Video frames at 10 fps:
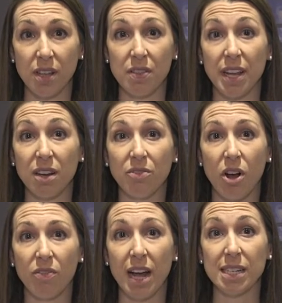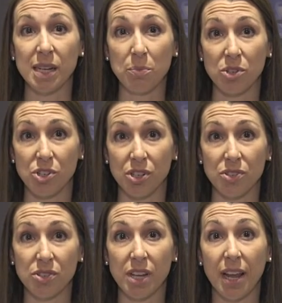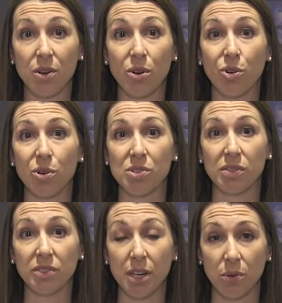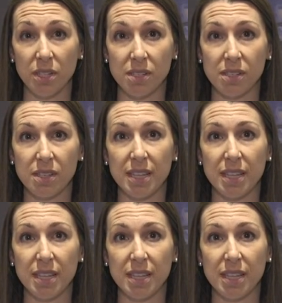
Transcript: they can involve high temperatures and or corrosive liquids